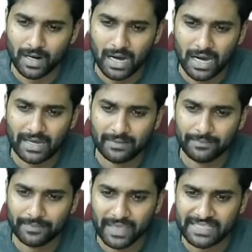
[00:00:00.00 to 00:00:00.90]
R,
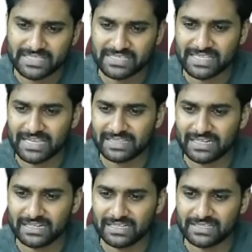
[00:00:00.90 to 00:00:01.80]
H is the eighth
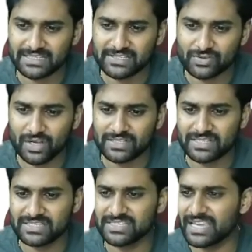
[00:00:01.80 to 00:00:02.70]
letter, G. So
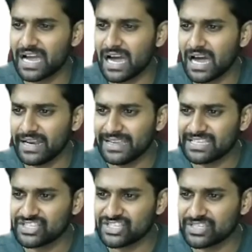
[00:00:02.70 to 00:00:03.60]
answer
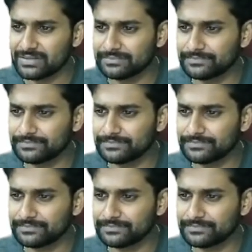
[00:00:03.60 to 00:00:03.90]
GRHE.